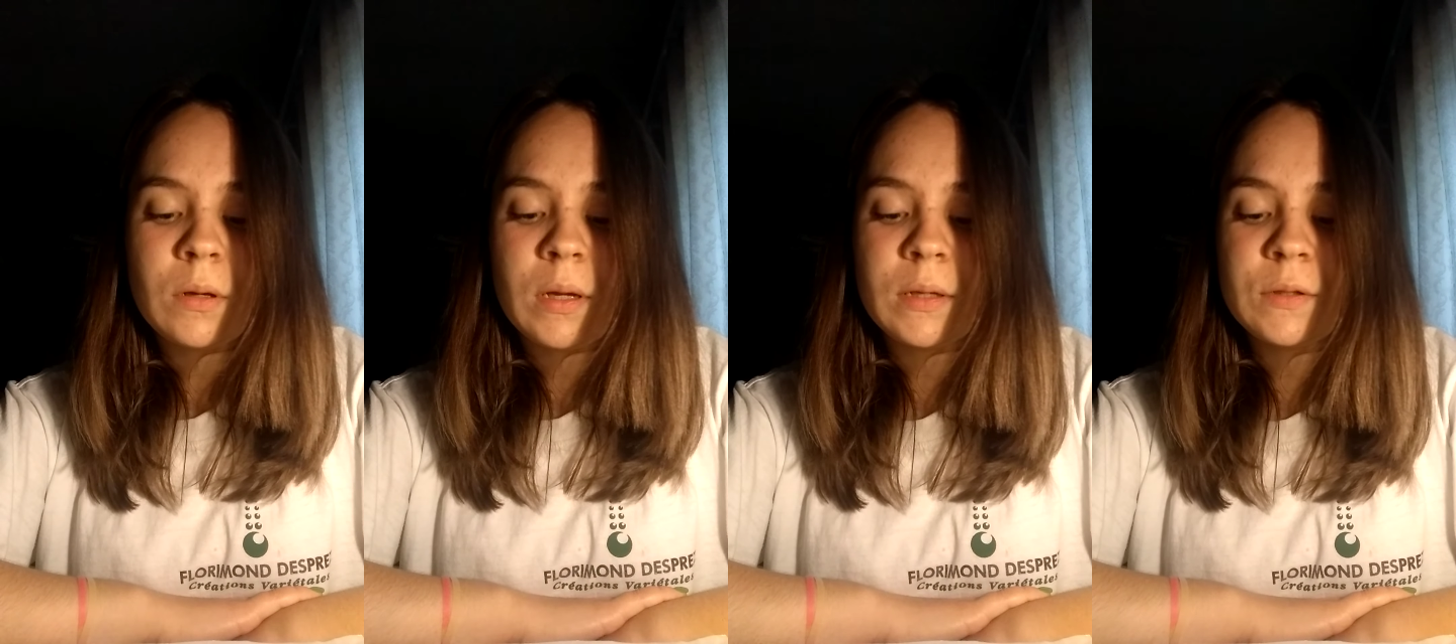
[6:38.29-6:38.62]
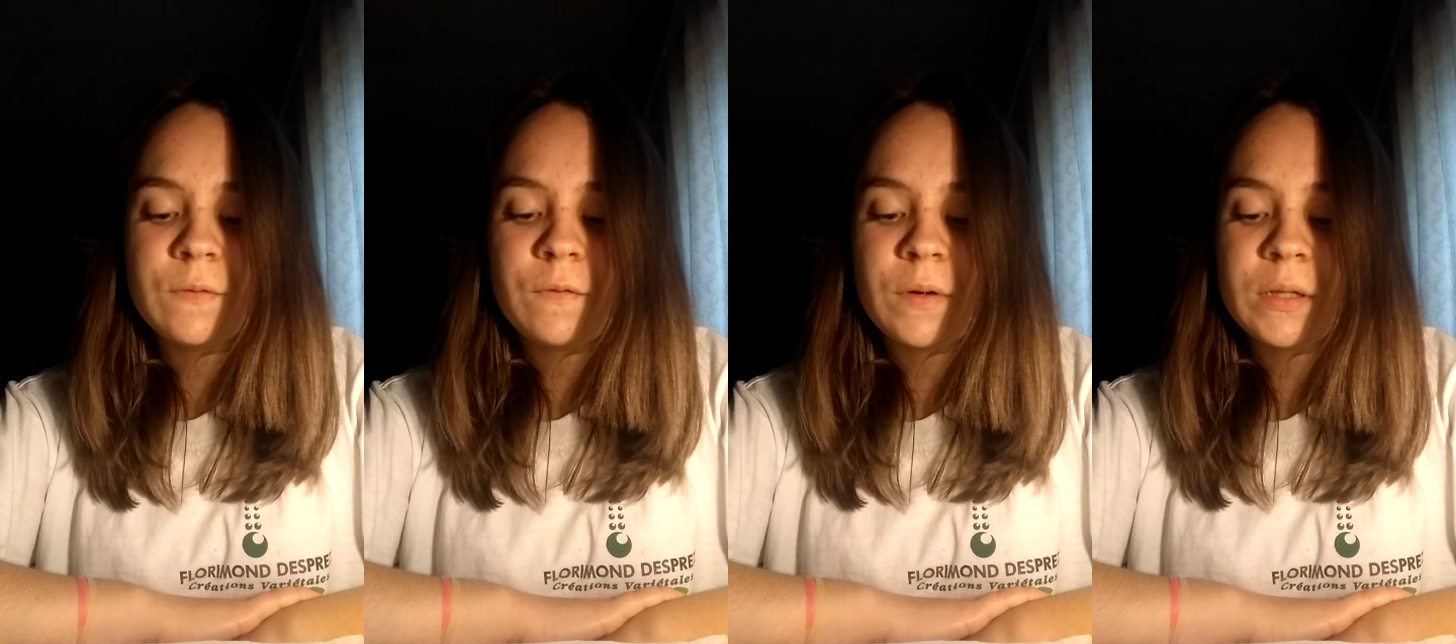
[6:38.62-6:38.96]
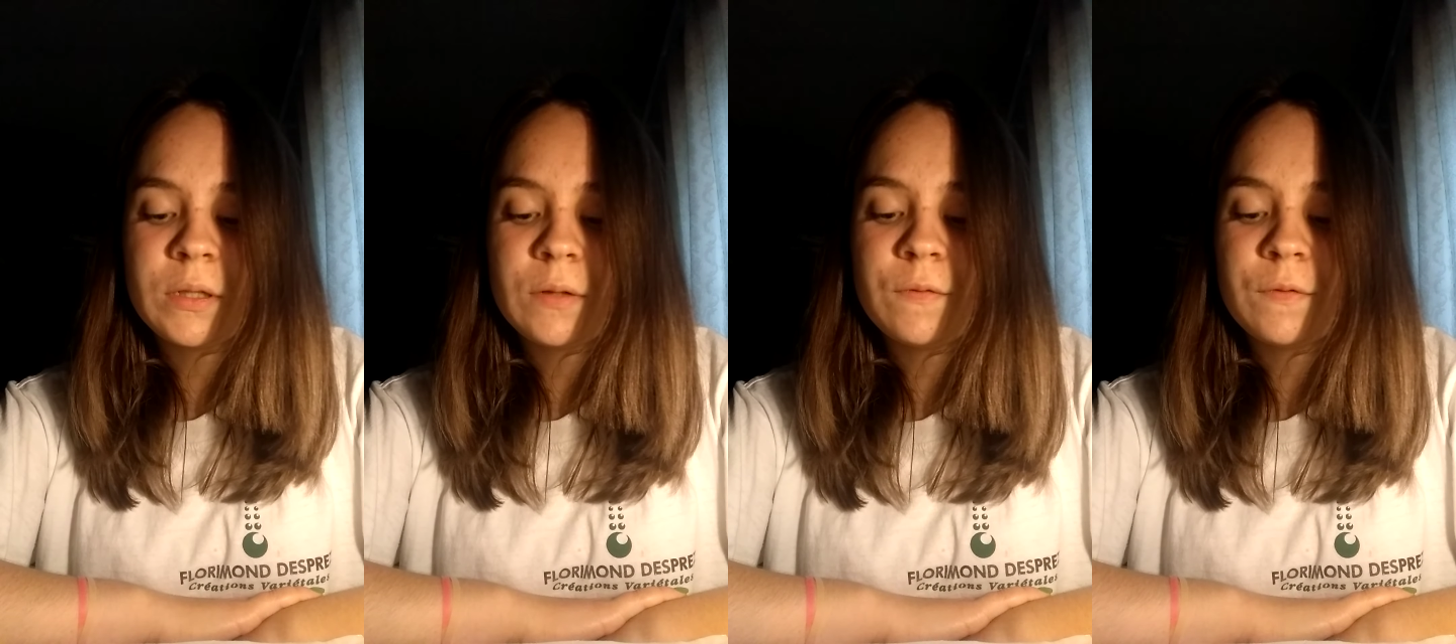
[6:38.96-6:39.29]
and
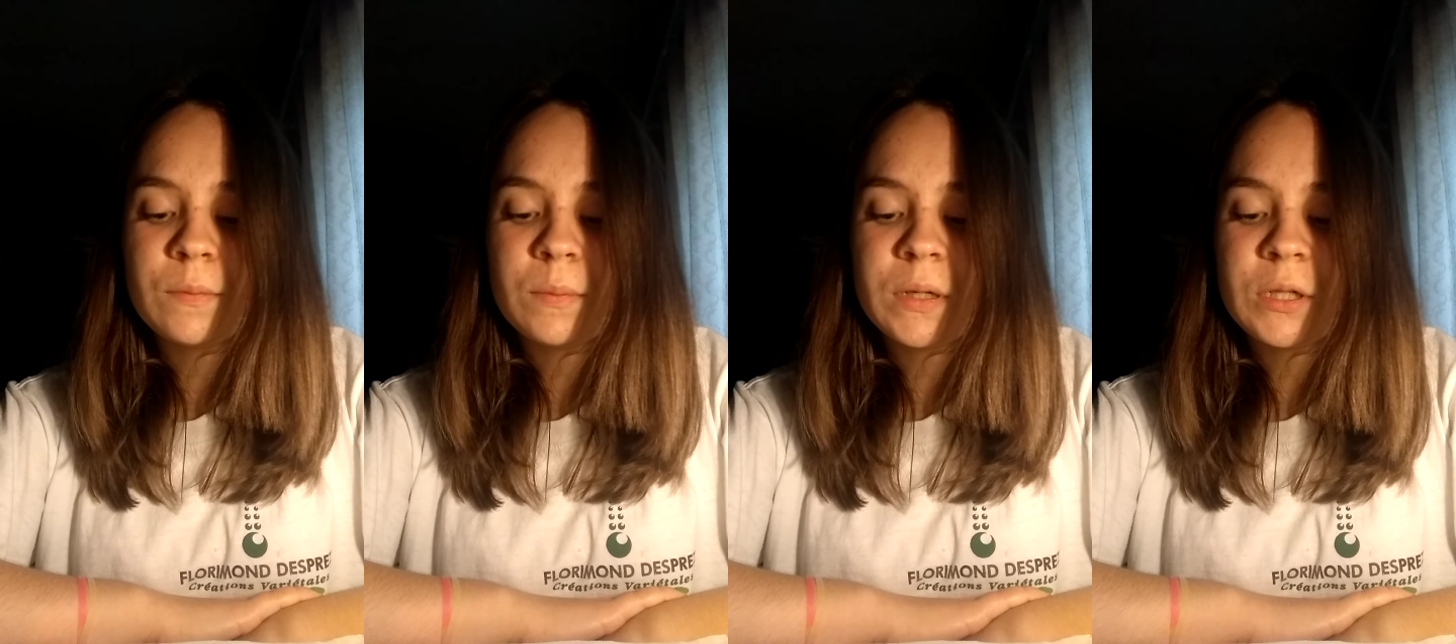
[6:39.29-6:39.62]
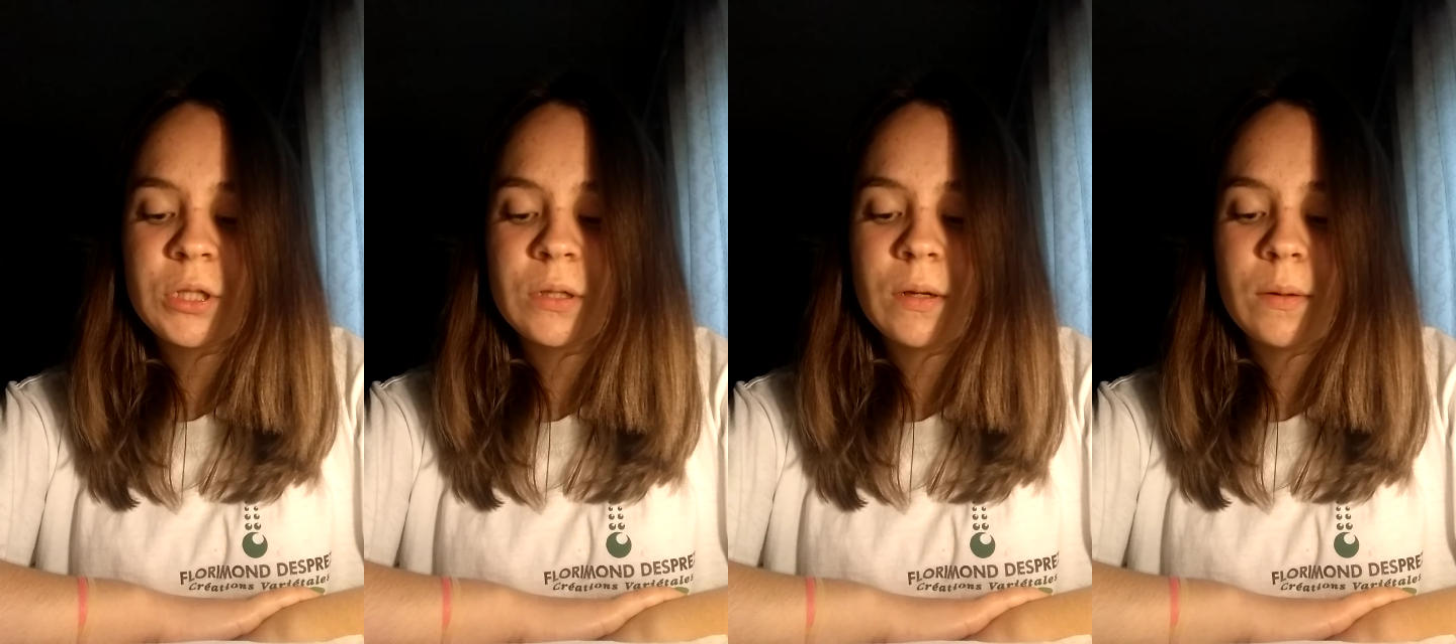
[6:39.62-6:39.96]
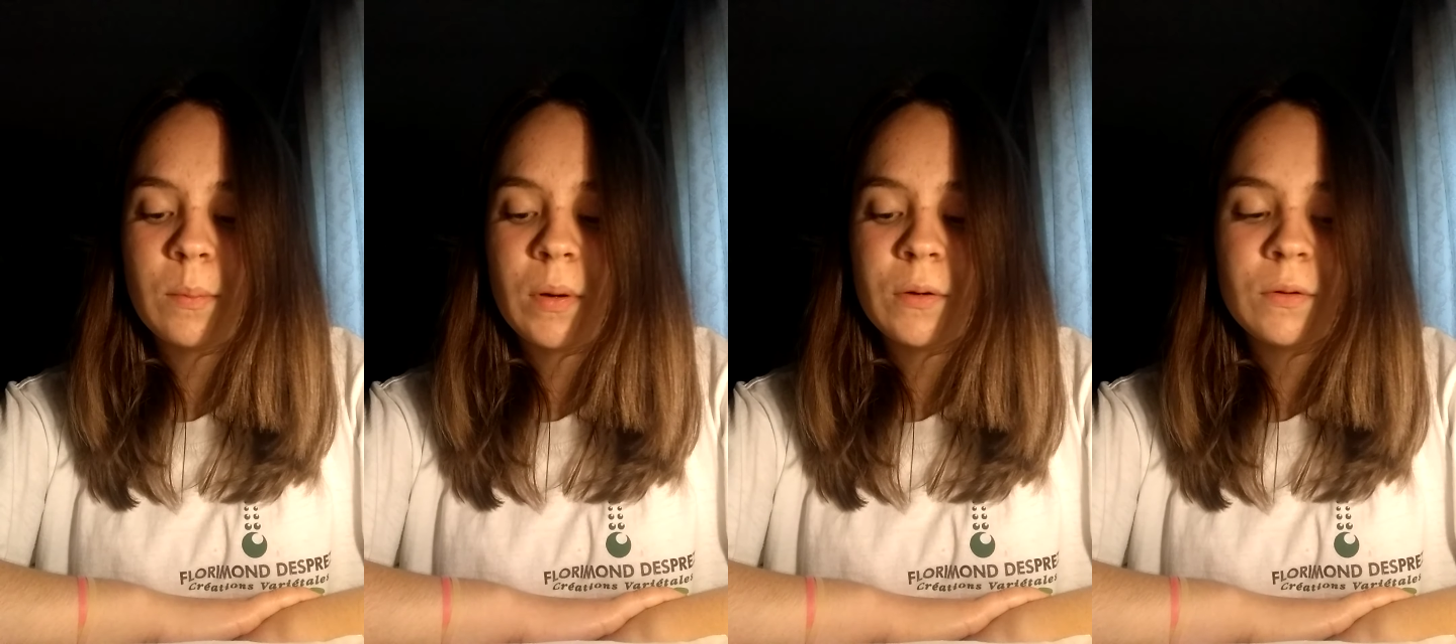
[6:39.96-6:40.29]
find information
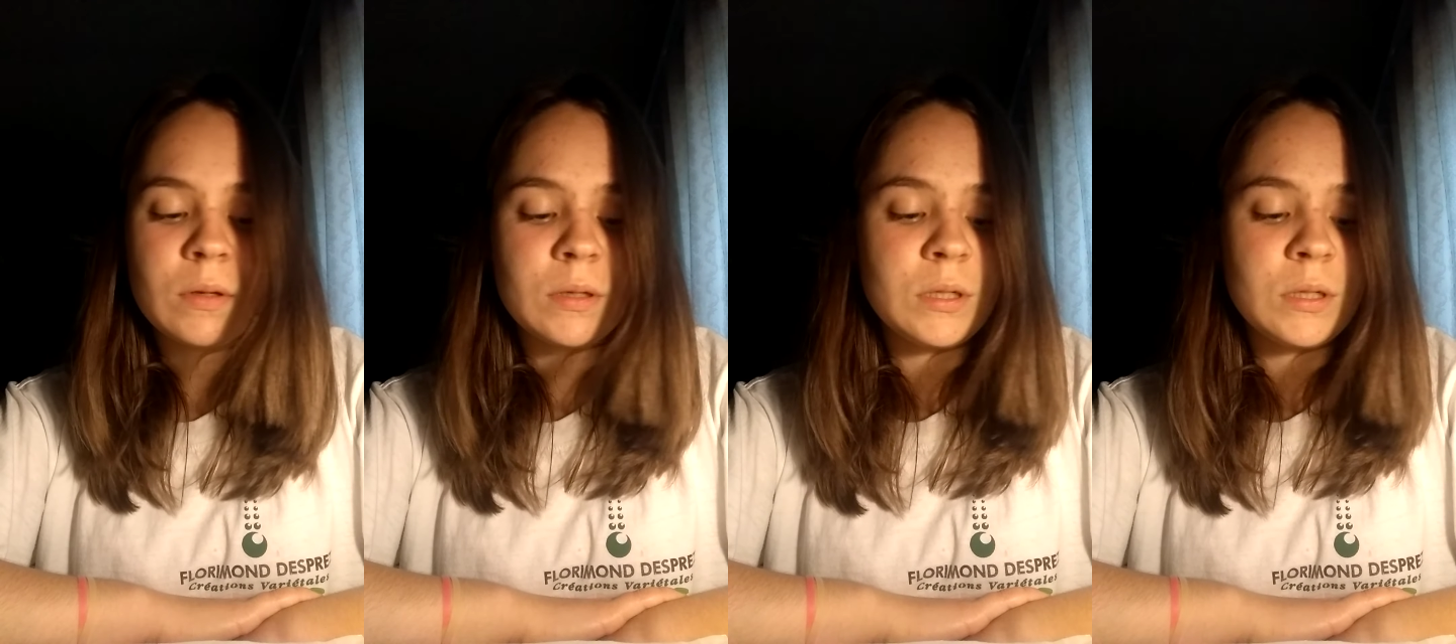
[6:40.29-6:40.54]
about the